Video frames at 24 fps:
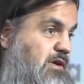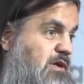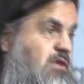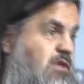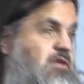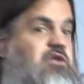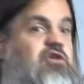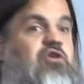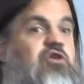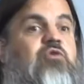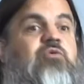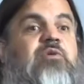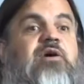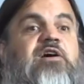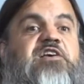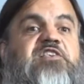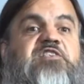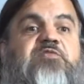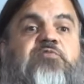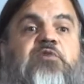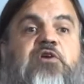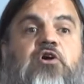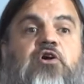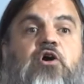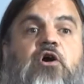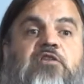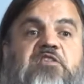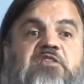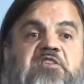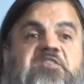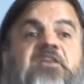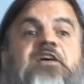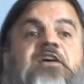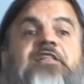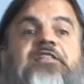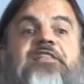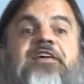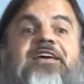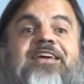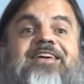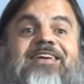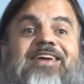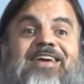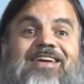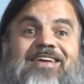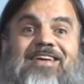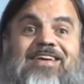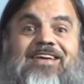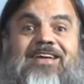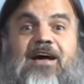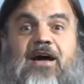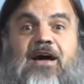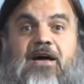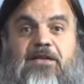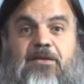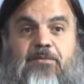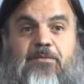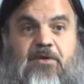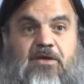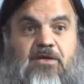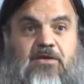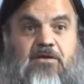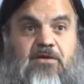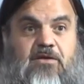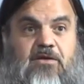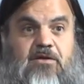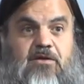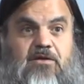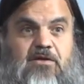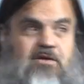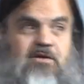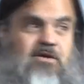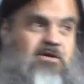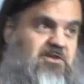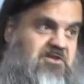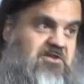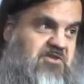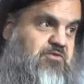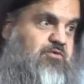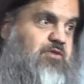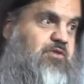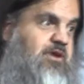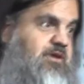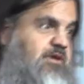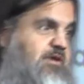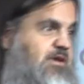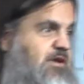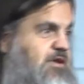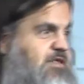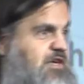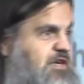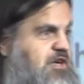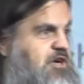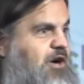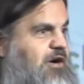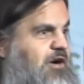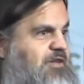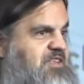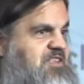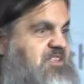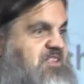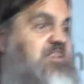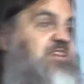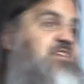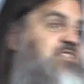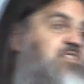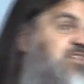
In the US, we call this the gig economy. In Australia, they call this